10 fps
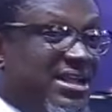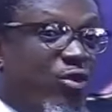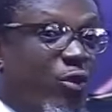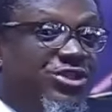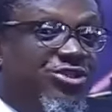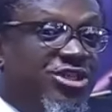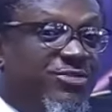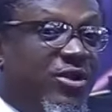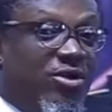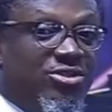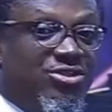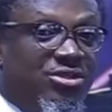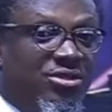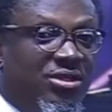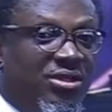that question is because
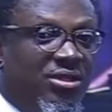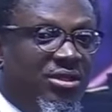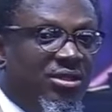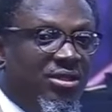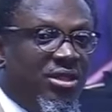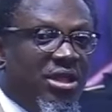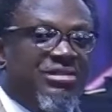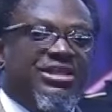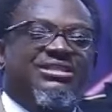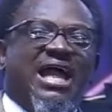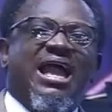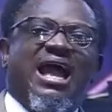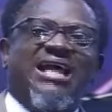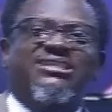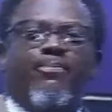desire
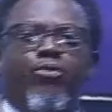has a